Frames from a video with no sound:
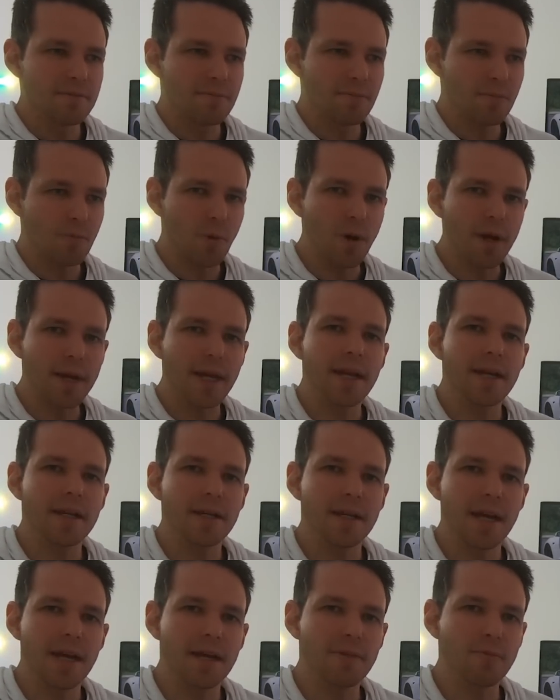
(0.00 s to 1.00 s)
work out in
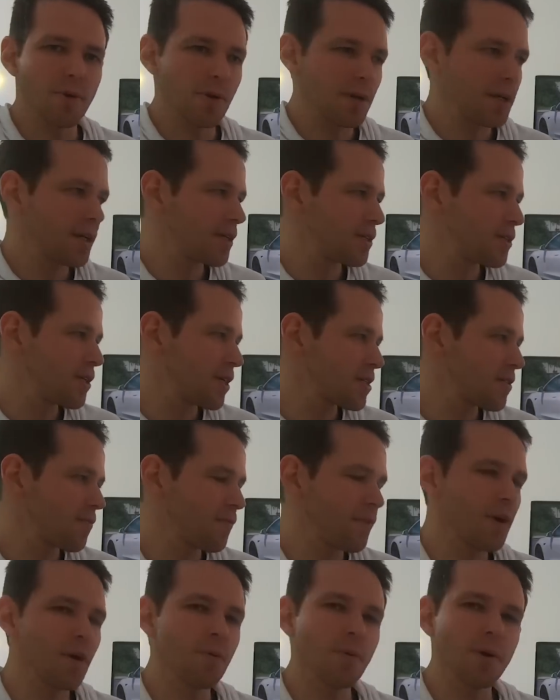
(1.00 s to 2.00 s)
your head what you can
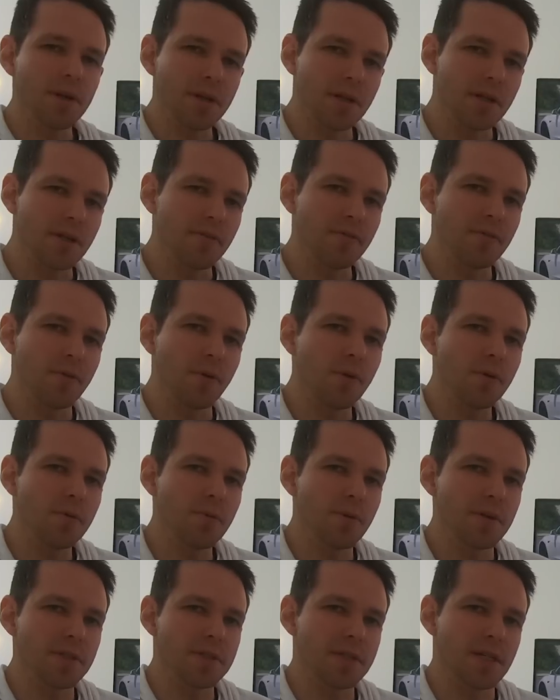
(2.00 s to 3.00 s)
justify, what you can afford,
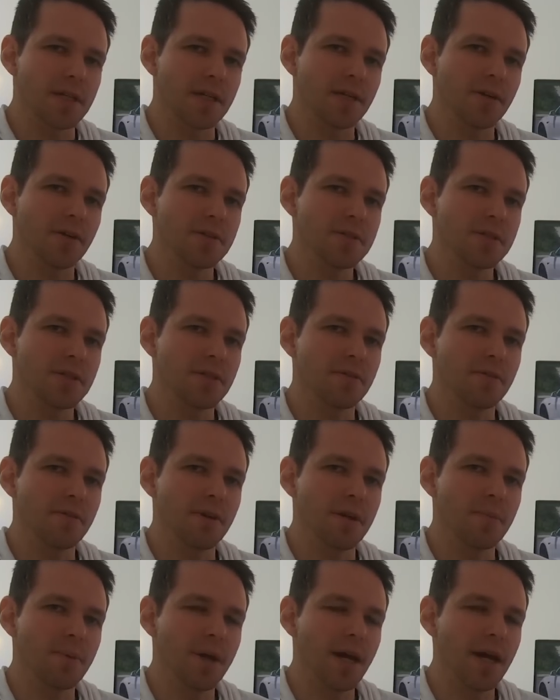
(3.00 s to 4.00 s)
what it's going to cost you to
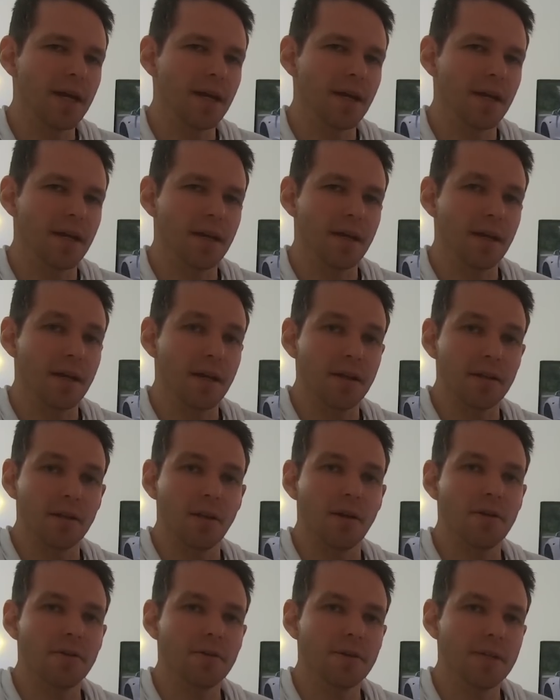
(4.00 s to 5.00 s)
repay a
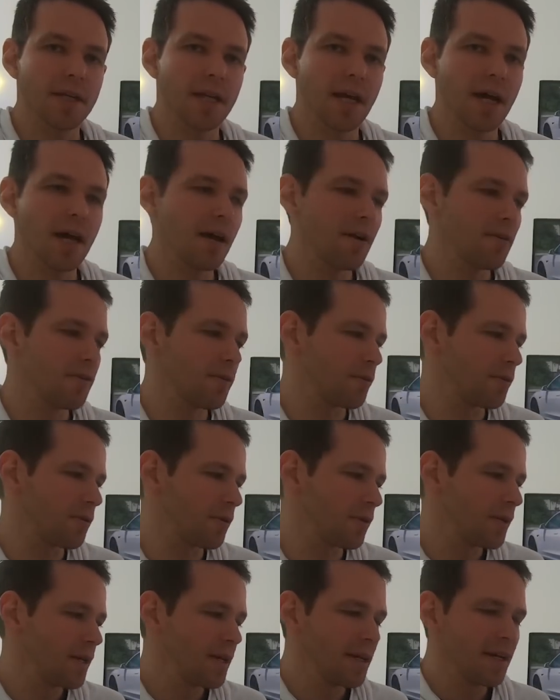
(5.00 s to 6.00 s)
loan on the car,
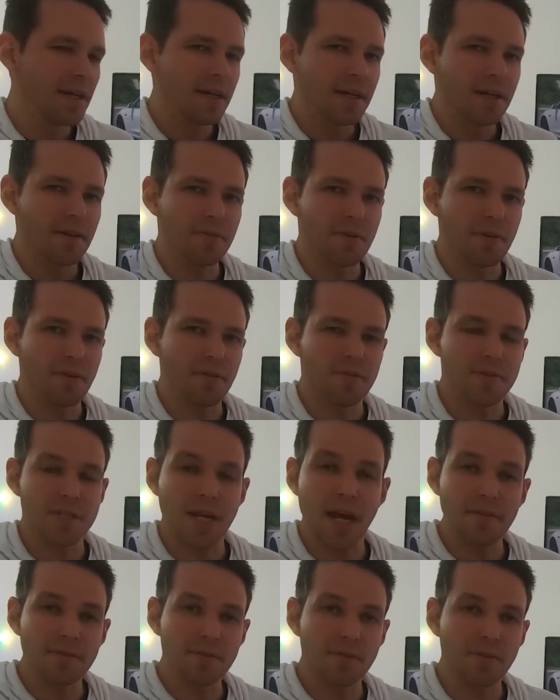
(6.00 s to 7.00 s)
or if you've
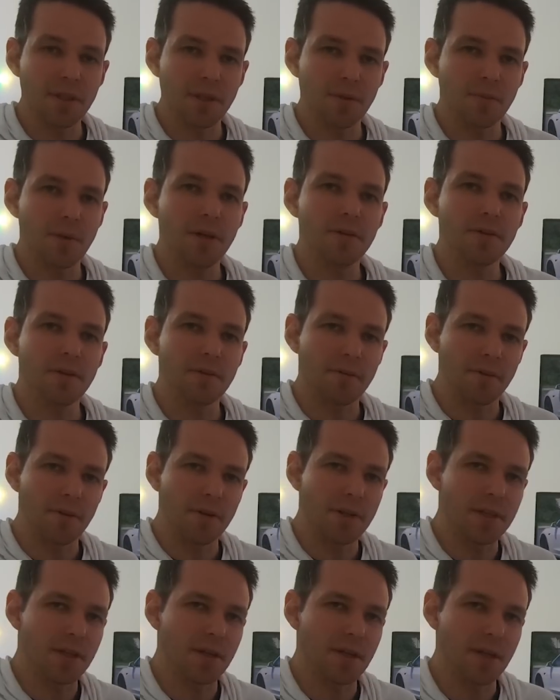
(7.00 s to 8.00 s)
saved really well, you're
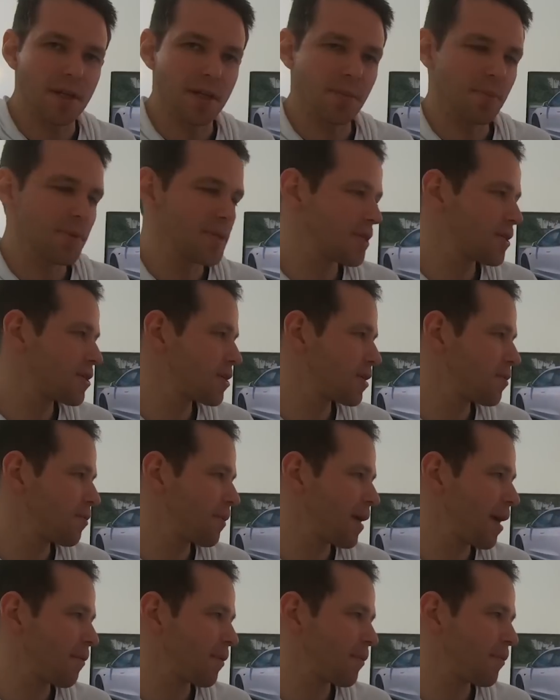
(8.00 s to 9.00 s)
in a position to
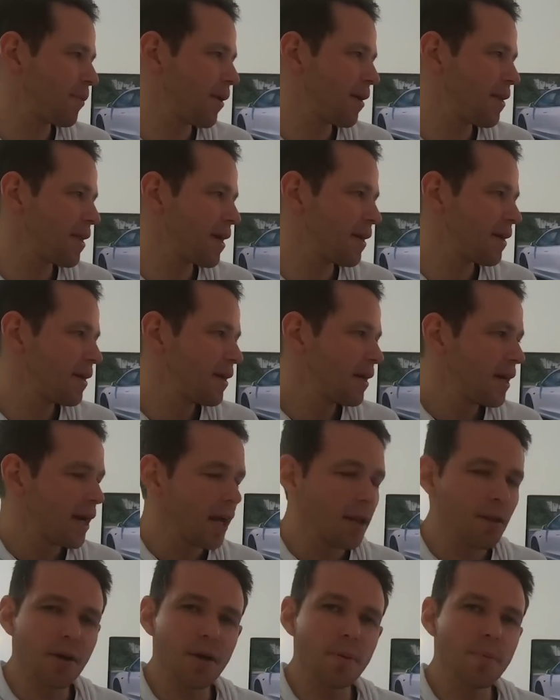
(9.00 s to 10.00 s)
be able to buy that.
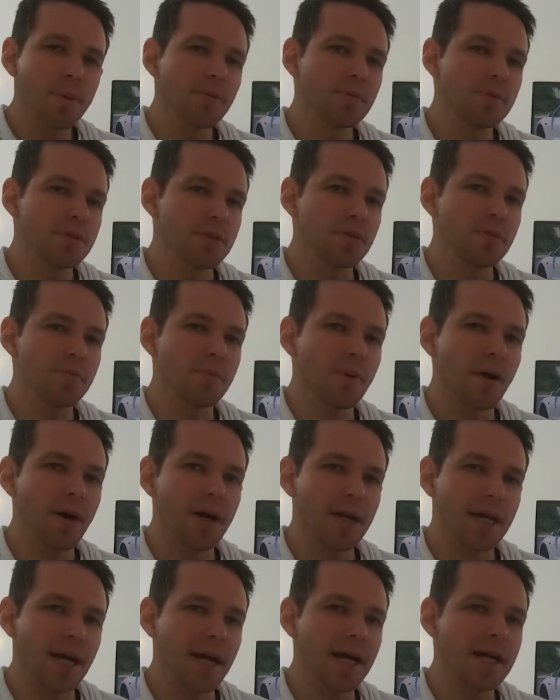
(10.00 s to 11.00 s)
A lot of people do buy
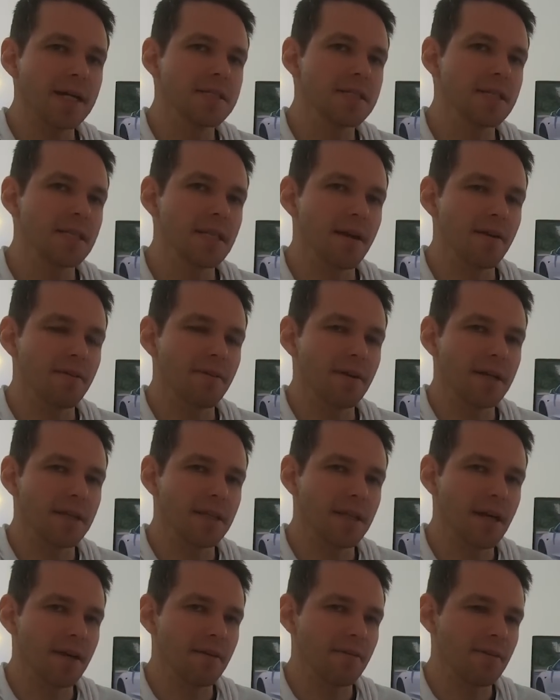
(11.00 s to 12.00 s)
cars in
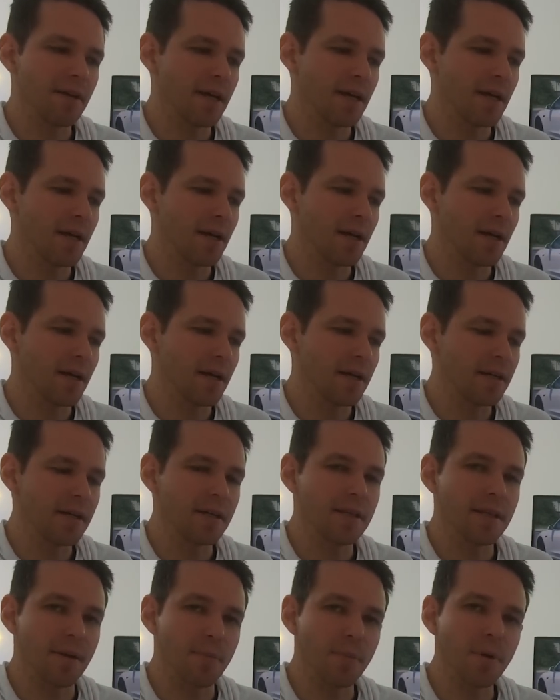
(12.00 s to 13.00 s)

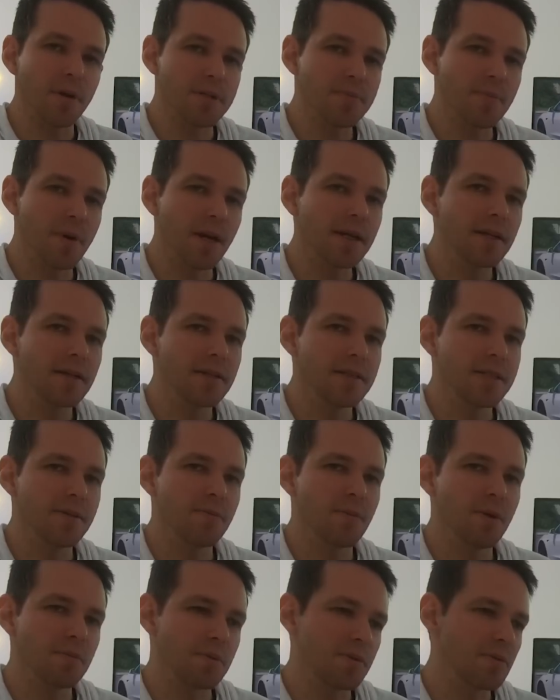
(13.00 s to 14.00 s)
that price bracket,
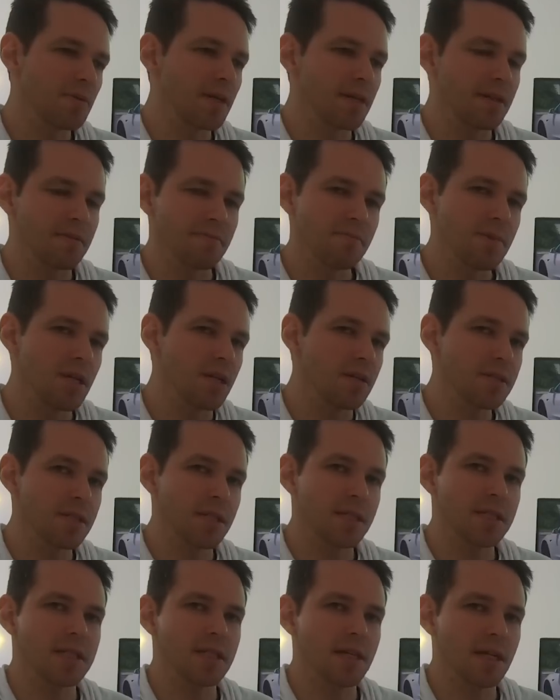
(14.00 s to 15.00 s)
somewhere between
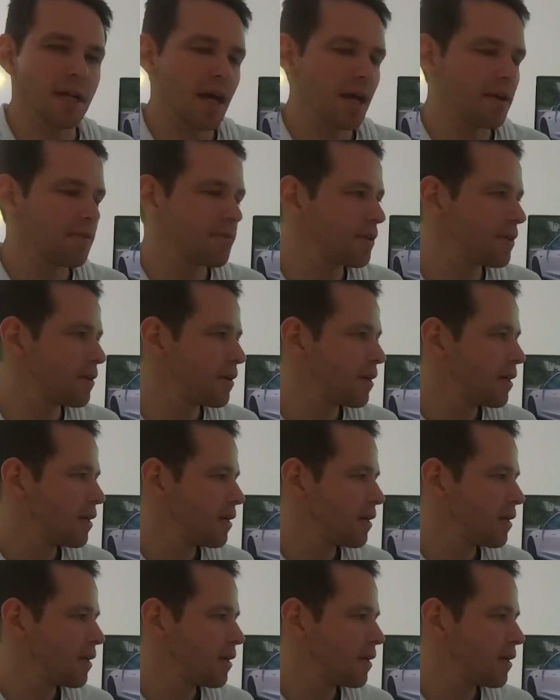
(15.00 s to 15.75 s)
60 and 100.